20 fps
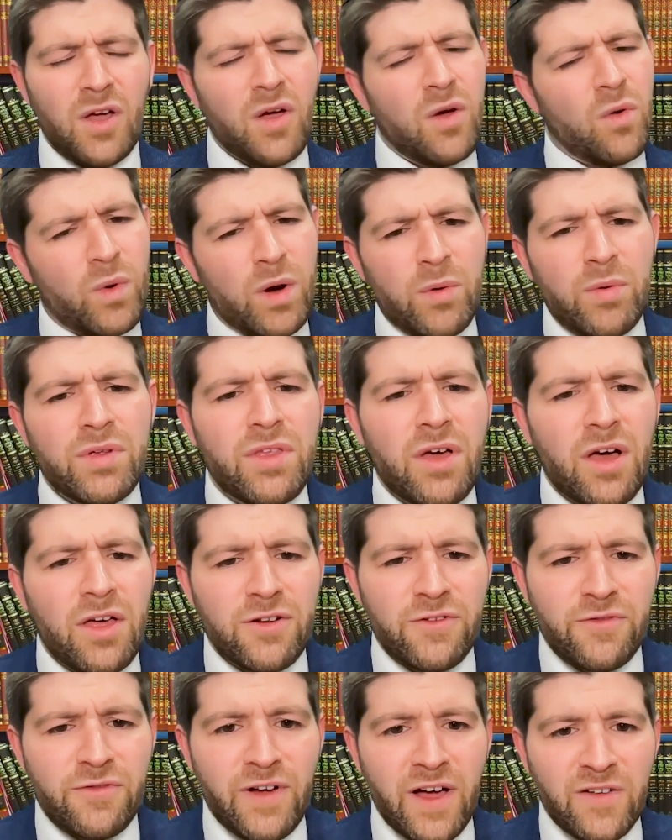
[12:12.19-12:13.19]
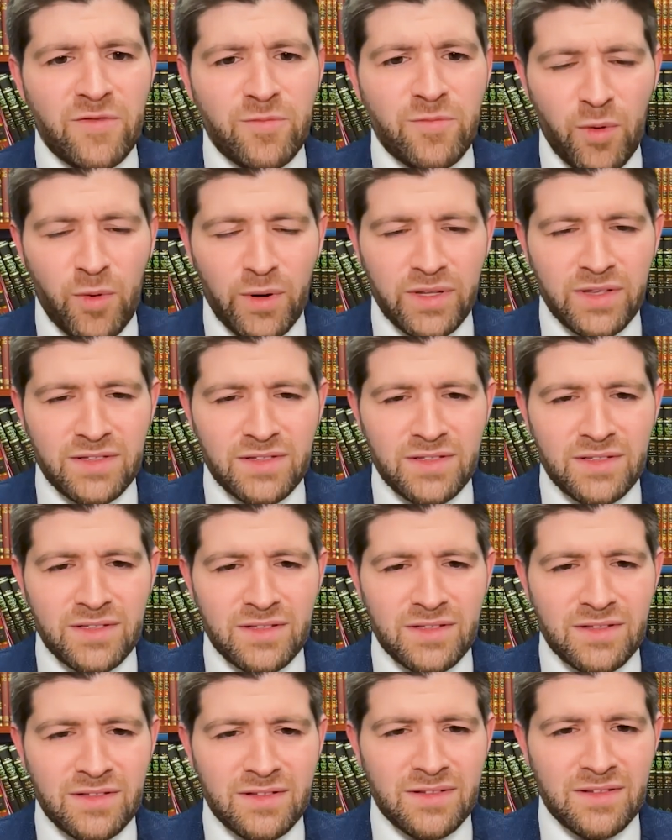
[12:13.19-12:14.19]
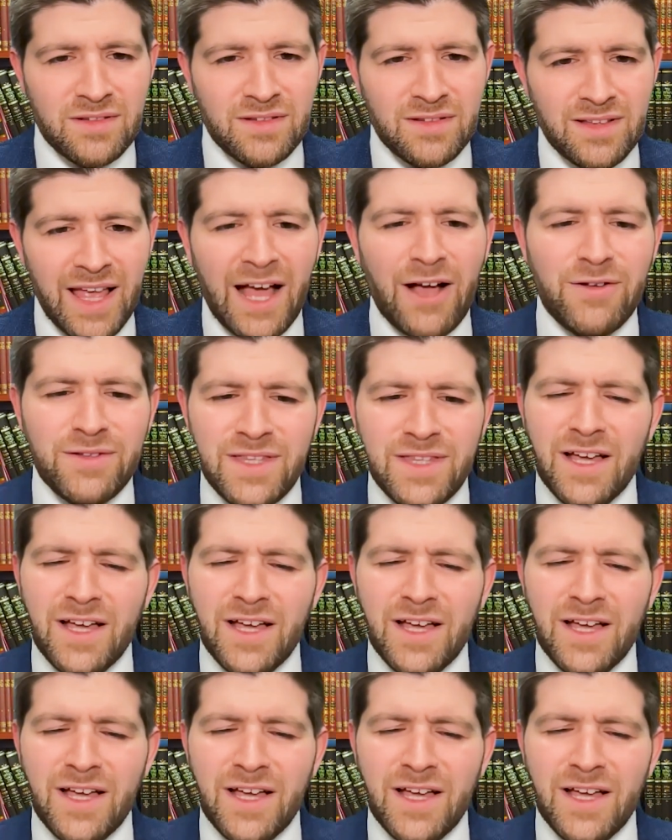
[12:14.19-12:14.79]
Where were the other 5 points? How is